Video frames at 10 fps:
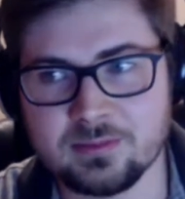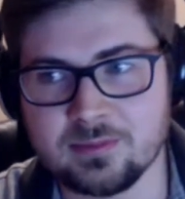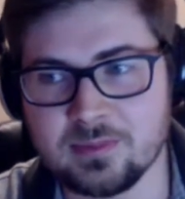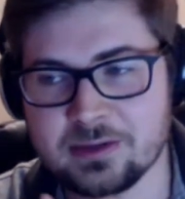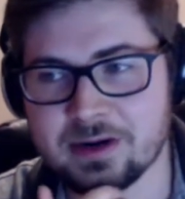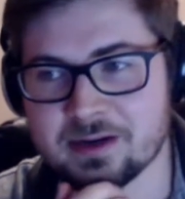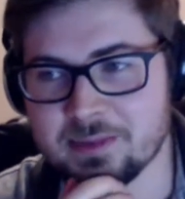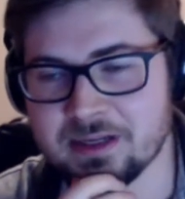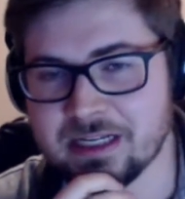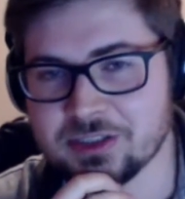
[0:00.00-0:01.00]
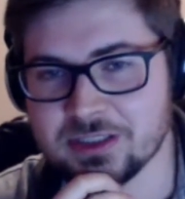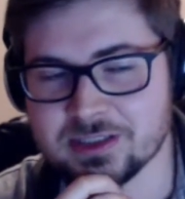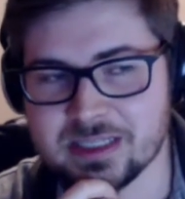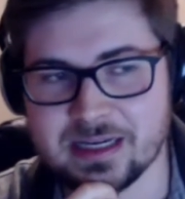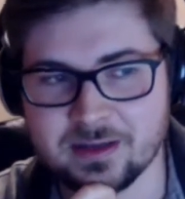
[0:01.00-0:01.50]
my recommendation
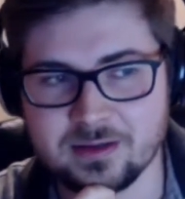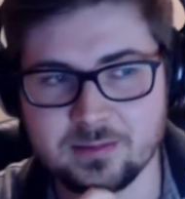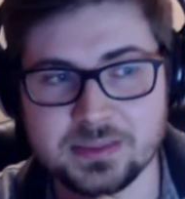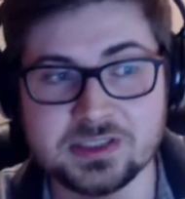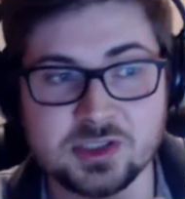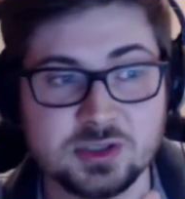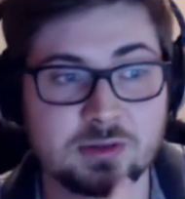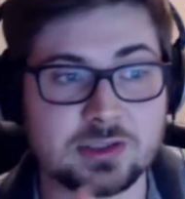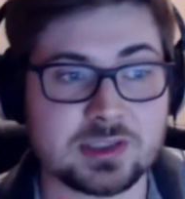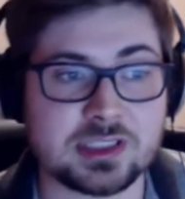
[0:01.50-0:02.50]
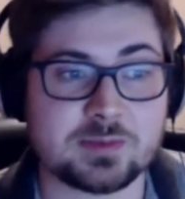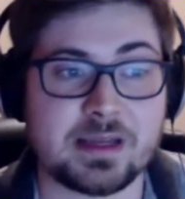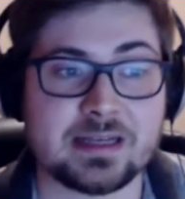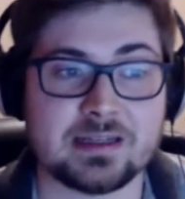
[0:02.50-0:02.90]
is that business owners, they spend at